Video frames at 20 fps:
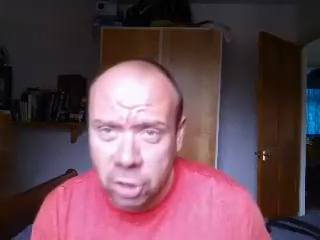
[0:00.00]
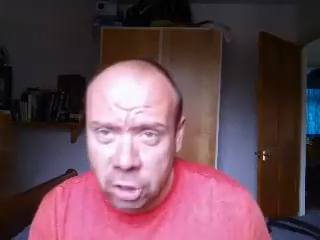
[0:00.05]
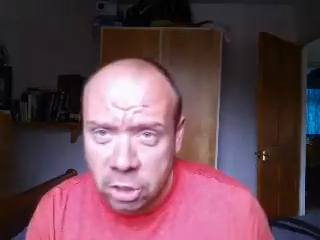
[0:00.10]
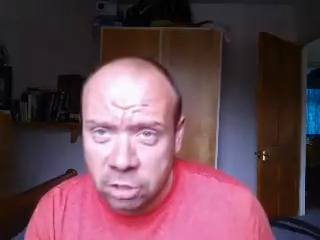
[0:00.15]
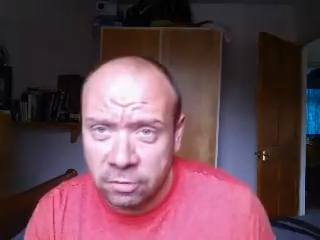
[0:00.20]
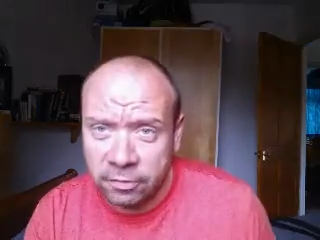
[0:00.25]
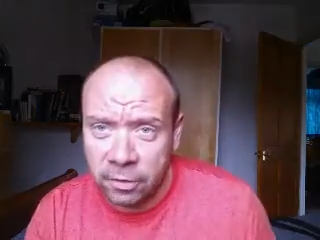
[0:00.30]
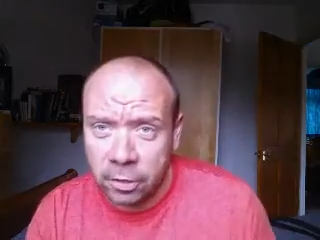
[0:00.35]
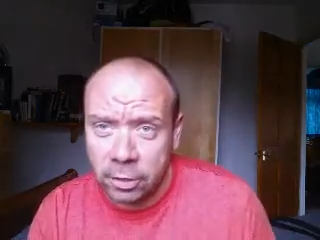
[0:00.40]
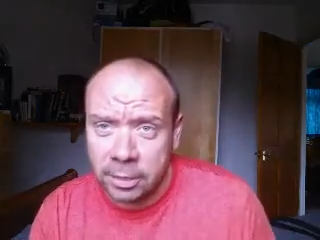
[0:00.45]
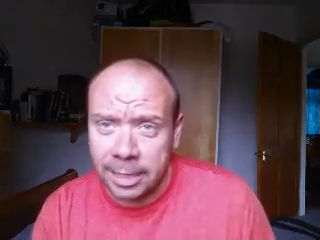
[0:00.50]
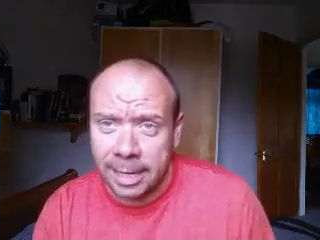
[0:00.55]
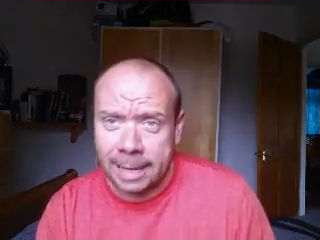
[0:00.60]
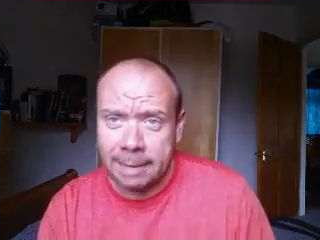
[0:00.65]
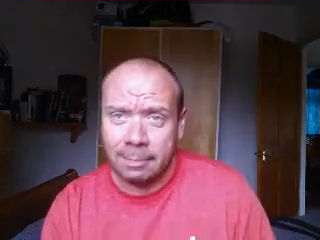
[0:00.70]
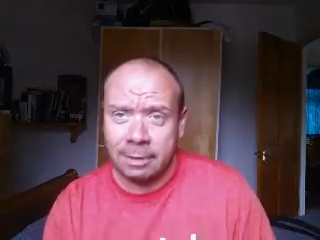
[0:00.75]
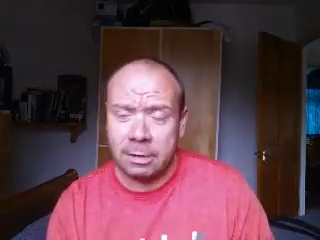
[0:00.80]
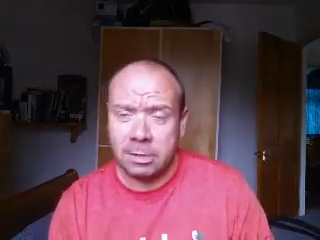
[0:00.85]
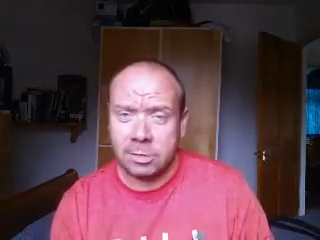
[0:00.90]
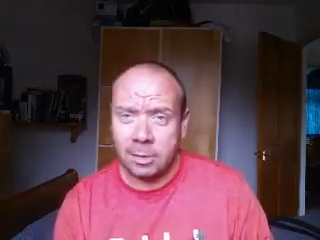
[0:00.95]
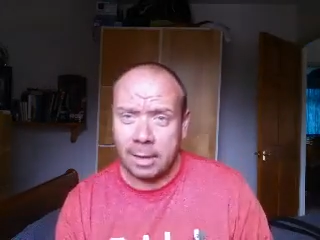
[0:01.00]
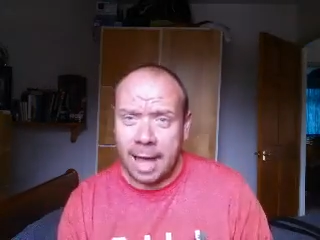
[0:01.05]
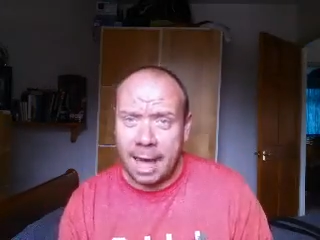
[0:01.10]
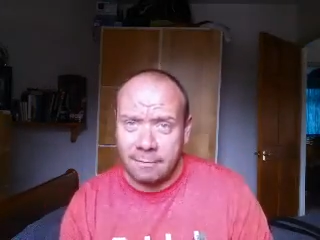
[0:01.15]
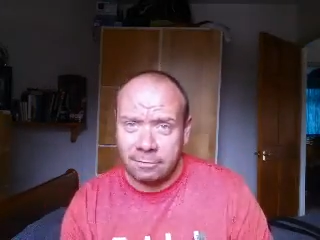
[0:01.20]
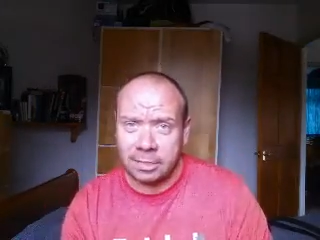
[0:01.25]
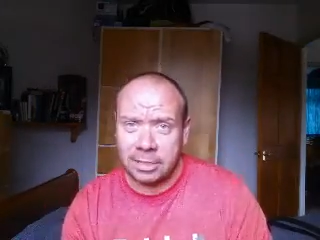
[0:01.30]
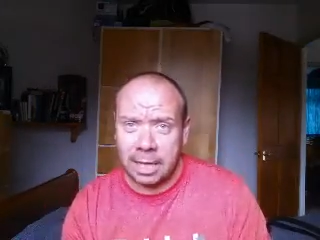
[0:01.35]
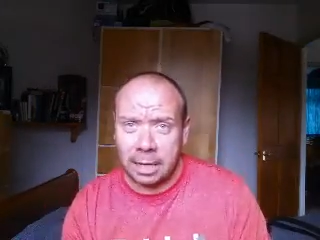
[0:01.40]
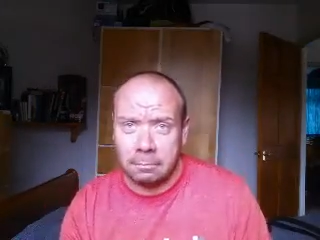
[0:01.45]
juice review today because we
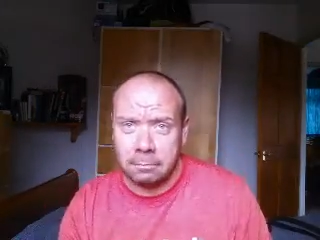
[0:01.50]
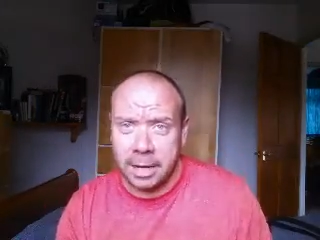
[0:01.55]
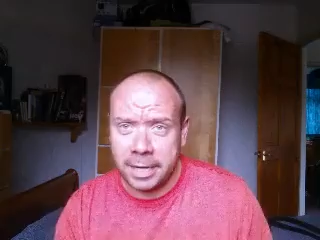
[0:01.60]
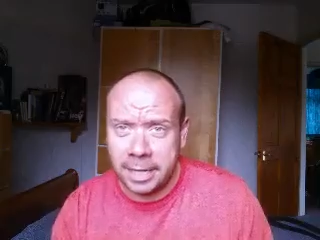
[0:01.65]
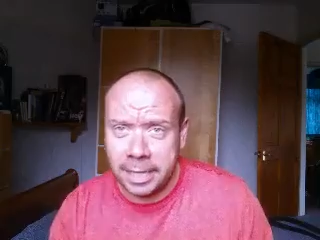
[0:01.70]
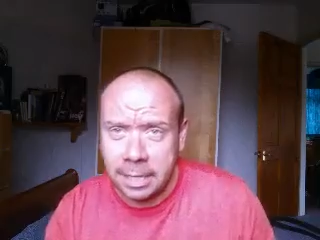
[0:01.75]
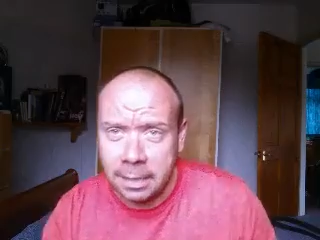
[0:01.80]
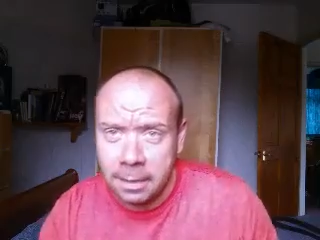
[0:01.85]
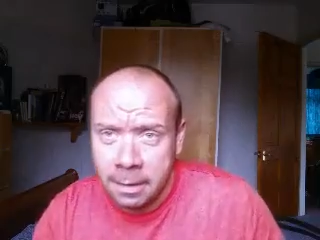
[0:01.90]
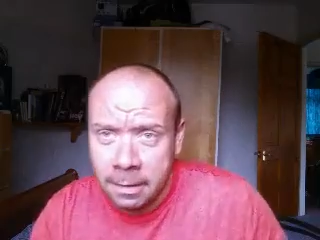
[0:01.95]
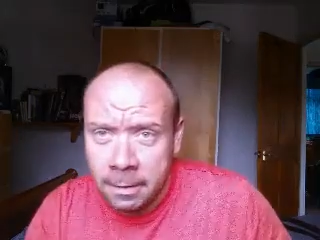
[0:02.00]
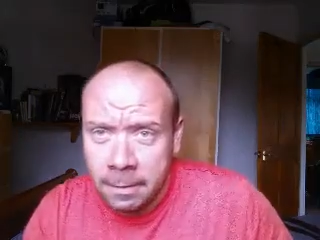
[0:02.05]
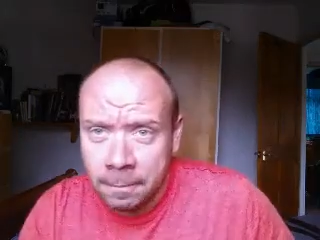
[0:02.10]
haven't done many